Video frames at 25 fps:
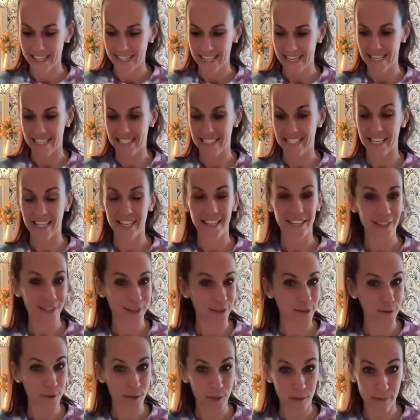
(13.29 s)
It is a
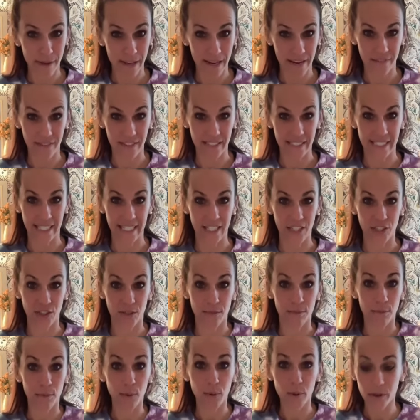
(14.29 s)
huge
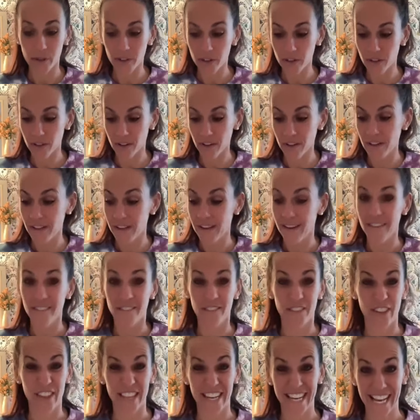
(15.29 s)
manifestation portal
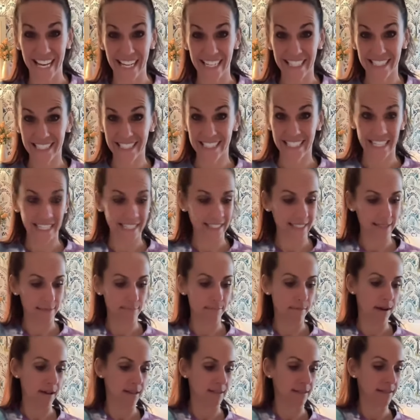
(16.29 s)
for the next six
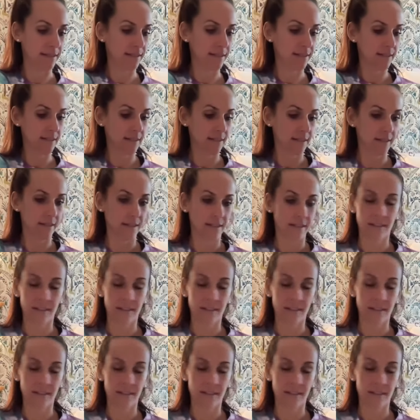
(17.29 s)
months.